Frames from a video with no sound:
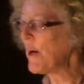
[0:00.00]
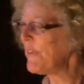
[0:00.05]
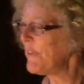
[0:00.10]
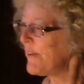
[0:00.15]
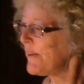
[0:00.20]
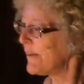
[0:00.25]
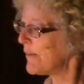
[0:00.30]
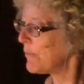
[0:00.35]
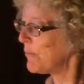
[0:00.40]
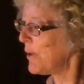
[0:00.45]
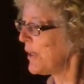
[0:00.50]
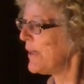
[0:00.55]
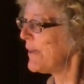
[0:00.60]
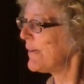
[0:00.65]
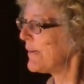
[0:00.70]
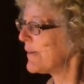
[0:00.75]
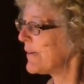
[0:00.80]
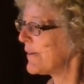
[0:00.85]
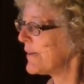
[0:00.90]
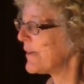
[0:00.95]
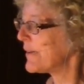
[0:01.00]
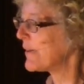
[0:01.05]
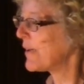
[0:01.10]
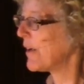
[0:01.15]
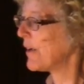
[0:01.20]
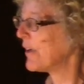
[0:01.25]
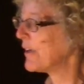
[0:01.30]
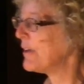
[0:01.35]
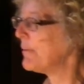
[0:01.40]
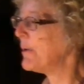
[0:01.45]
what is this
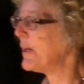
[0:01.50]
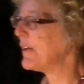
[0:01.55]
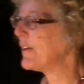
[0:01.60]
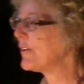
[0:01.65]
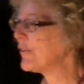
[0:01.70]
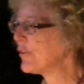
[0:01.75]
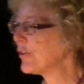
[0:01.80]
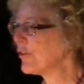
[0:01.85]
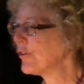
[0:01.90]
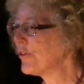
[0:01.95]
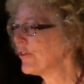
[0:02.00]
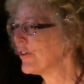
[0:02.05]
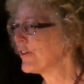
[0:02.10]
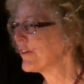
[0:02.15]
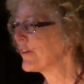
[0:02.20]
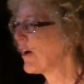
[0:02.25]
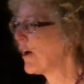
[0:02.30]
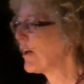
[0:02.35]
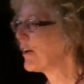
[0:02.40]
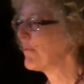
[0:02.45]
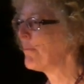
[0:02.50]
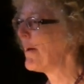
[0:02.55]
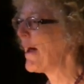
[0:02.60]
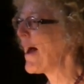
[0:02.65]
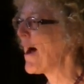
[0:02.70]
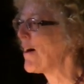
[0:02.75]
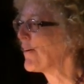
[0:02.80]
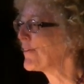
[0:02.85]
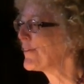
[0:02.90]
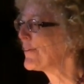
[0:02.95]
argument in the churches all
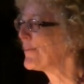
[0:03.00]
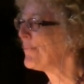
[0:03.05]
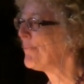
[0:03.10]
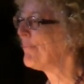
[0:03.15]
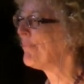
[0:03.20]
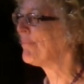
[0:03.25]
about?